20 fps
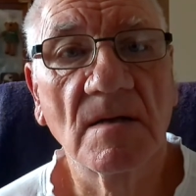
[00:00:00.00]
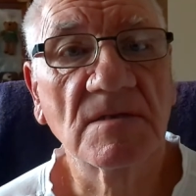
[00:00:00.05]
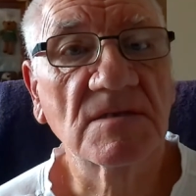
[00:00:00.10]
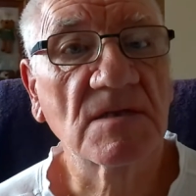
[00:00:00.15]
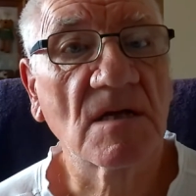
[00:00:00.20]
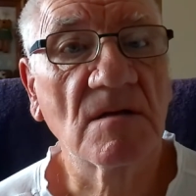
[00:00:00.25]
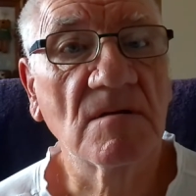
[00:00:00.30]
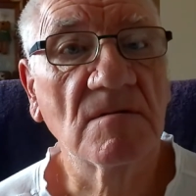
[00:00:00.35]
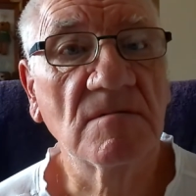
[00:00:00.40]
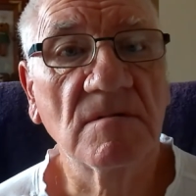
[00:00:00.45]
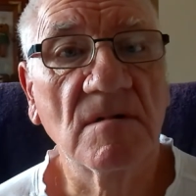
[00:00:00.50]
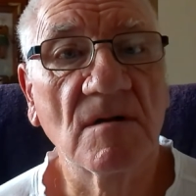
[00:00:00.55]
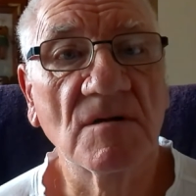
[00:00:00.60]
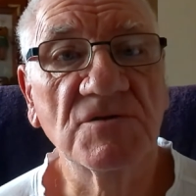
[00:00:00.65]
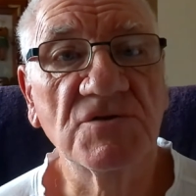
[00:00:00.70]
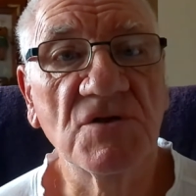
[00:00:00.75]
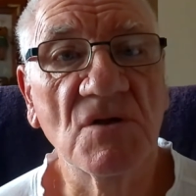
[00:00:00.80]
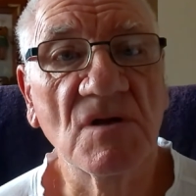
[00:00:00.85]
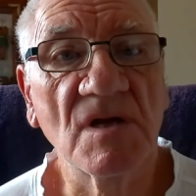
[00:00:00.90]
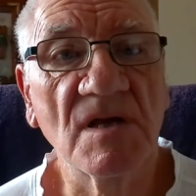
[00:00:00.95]
So I
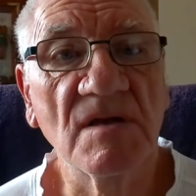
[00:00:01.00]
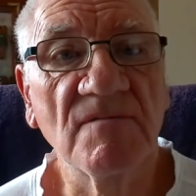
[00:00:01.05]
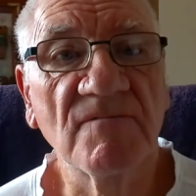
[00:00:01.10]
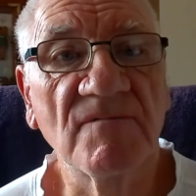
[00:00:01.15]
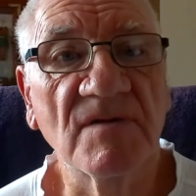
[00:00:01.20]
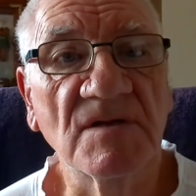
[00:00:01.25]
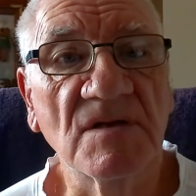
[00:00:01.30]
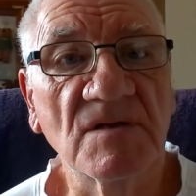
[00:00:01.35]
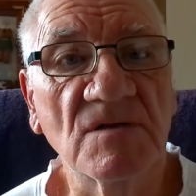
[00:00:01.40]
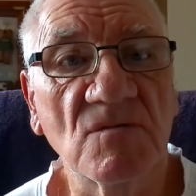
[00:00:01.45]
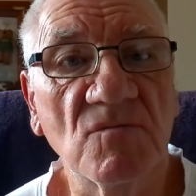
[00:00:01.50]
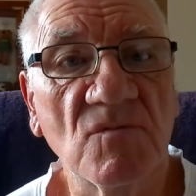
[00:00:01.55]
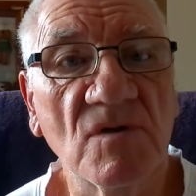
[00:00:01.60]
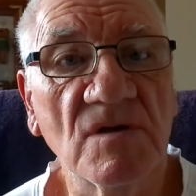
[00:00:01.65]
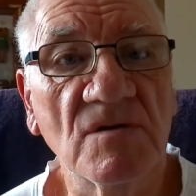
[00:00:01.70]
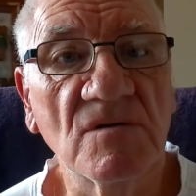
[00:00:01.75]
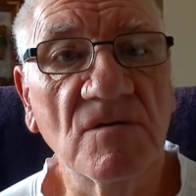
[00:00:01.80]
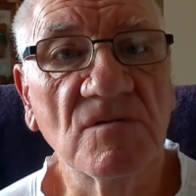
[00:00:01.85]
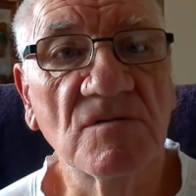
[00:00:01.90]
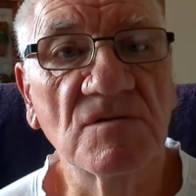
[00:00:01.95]
duly fitted the
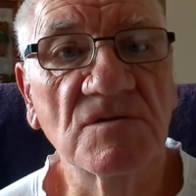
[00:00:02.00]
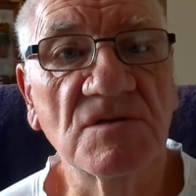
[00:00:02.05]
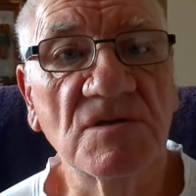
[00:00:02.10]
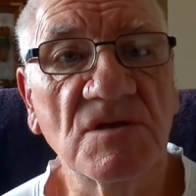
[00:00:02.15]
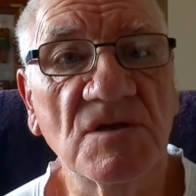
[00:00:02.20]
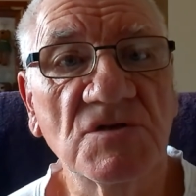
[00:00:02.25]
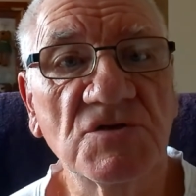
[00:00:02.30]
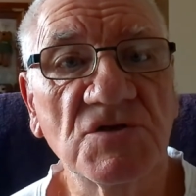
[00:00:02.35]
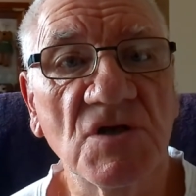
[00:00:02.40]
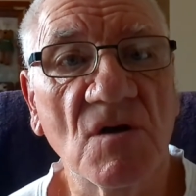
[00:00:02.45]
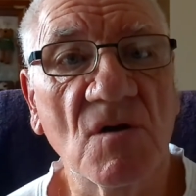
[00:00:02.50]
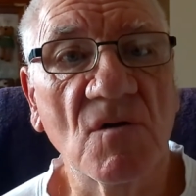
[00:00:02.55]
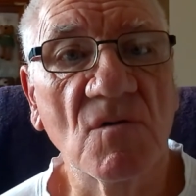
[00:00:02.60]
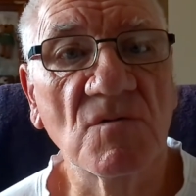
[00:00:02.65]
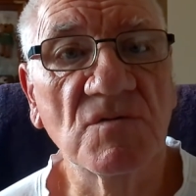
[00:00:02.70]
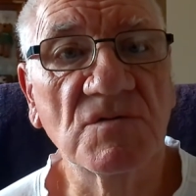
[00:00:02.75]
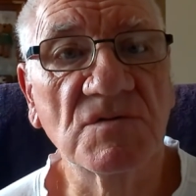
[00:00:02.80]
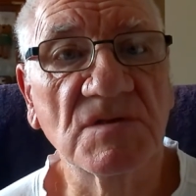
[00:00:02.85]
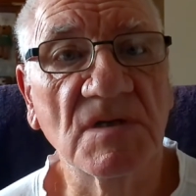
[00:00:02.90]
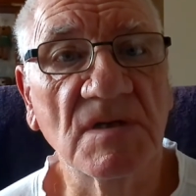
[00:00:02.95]
wheels and the
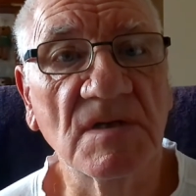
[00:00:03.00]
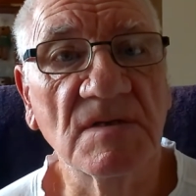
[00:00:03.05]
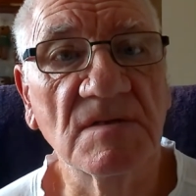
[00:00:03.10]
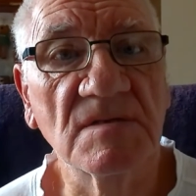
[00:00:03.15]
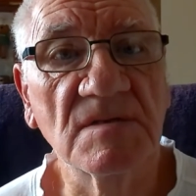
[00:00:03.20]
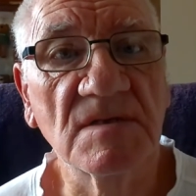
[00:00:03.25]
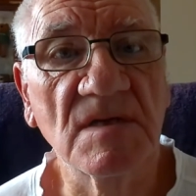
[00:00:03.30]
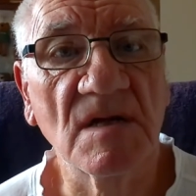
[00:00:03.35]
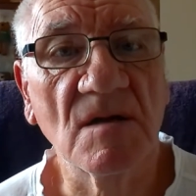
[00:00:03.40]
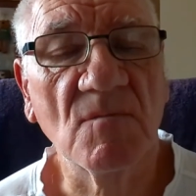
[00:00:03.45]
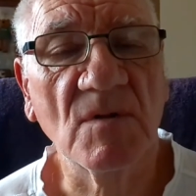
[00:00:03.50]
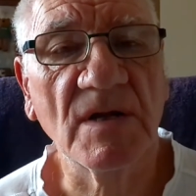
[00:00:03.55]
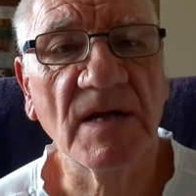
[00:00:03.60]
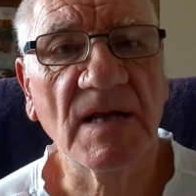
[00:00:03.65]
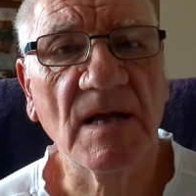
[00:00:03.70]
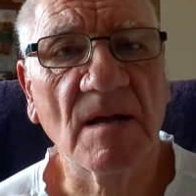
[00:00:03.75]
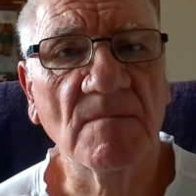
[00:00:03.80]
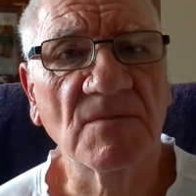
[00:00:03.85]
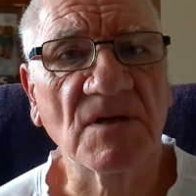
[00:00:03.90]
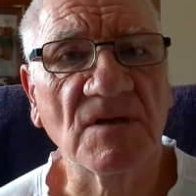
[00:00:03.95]
shelves, and when it
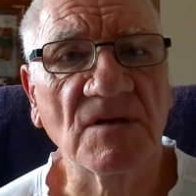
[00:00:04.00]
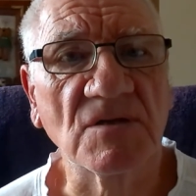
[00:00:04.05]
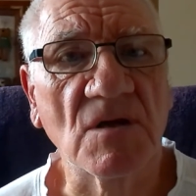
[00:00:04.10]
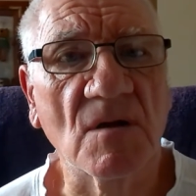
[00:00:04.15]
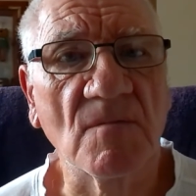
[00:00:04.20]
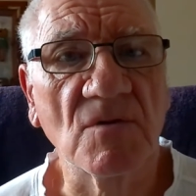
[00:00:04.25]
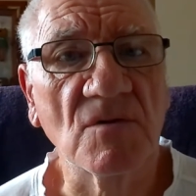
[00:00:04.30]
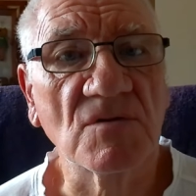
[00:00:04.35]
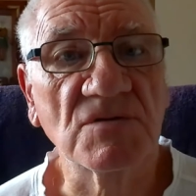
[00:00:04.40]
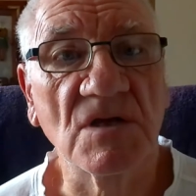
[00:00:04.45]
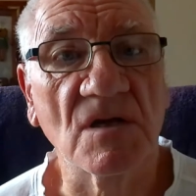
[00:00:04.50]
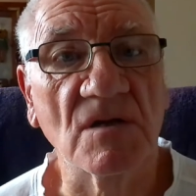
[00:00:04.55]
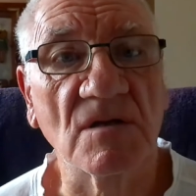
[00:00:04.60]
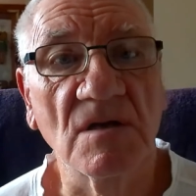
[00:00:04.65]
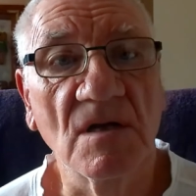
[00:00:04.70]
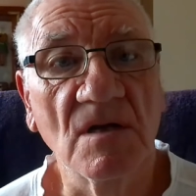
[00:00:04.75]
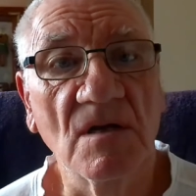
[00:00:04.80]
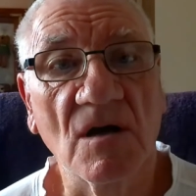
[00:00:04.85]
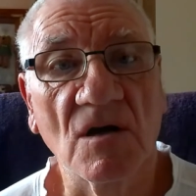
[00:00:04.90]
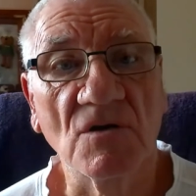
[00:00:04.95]
come to the top, of course,
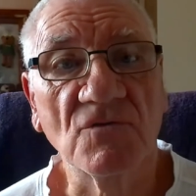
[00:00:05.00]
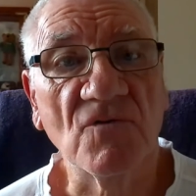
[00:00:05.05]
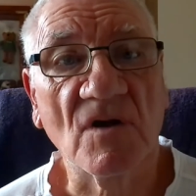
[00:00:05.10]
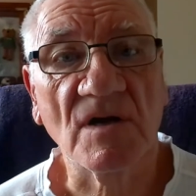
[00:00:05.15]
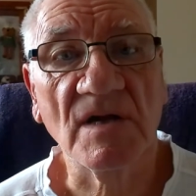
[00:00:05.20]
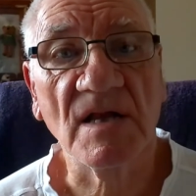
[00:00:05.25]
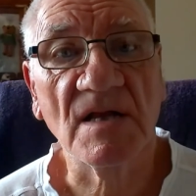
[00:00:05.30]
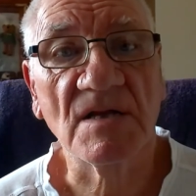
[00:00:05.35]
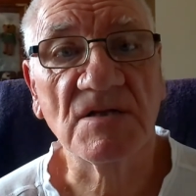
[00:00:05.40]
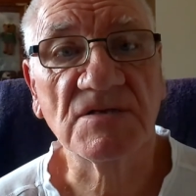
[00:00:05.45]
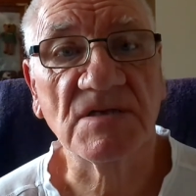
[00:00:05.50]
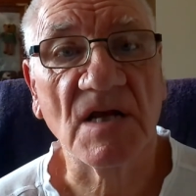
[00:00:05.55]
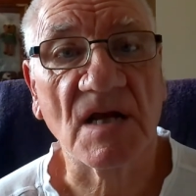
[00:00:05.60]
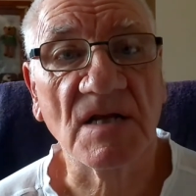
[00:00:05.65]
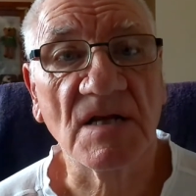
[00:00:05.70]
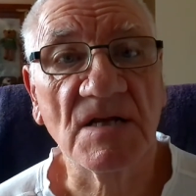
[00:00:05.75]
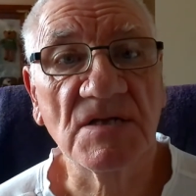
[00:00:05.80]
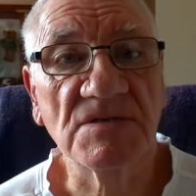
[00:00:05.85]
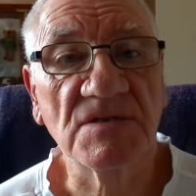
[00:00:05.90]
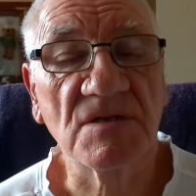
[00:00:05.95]
I'd run out of
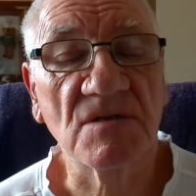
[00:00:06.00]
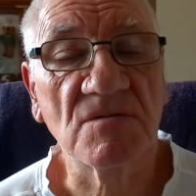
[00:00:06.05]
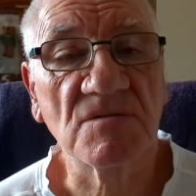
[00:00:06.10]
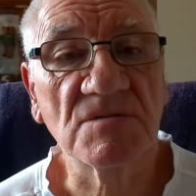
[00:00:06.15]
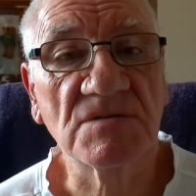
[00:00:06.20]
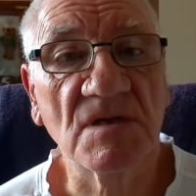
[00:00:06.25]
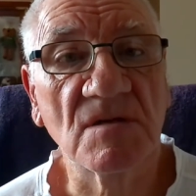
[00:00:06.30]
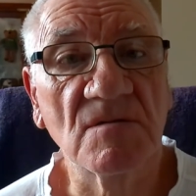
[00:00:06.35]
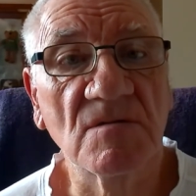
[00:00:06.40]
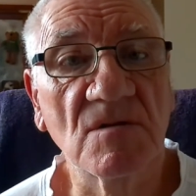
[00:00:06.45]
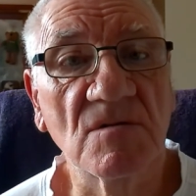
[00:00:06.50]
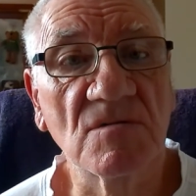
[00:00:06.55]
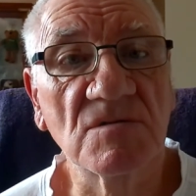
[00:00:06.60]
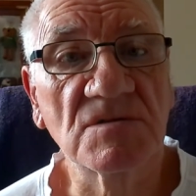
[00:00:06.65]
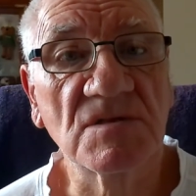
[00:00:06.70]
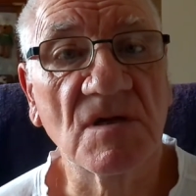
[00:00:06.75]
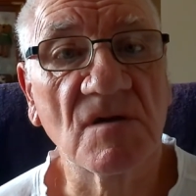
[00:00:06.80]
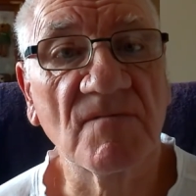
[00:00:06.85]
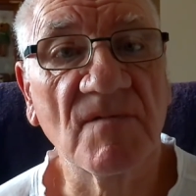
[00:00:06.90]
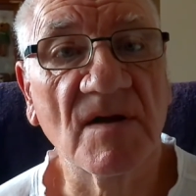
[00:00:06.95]
stainless steel, so of
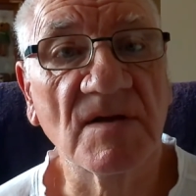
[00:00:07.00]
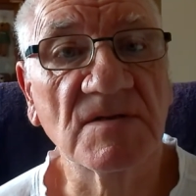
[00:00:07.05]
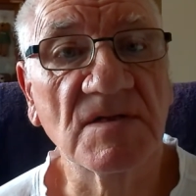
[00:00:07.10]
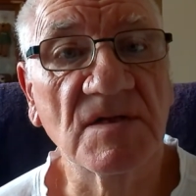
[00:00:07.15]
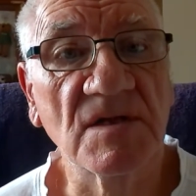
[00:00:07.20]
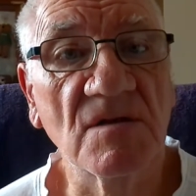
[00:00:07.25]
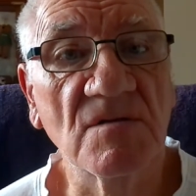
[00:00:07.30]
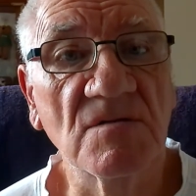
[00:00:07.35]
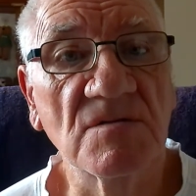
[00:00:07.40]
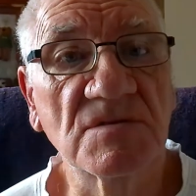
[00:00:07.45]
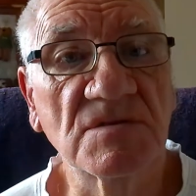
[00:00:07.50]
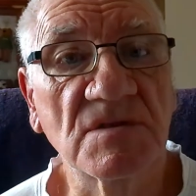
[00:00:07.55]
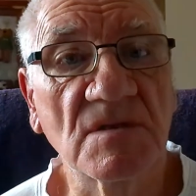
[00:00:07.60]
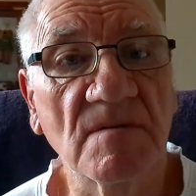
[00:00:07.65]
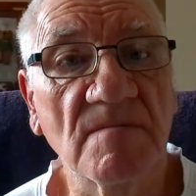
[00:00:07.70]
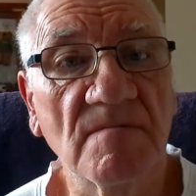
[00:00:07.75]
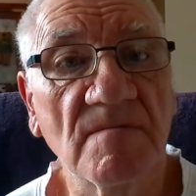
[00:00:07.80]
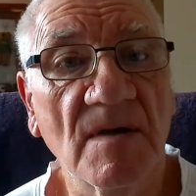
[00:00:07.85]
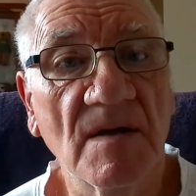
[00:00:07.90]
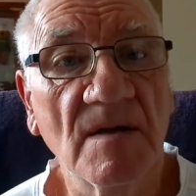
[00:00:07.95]
course I've had to use
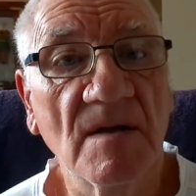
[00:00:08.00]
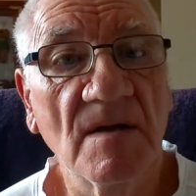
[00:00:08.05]
a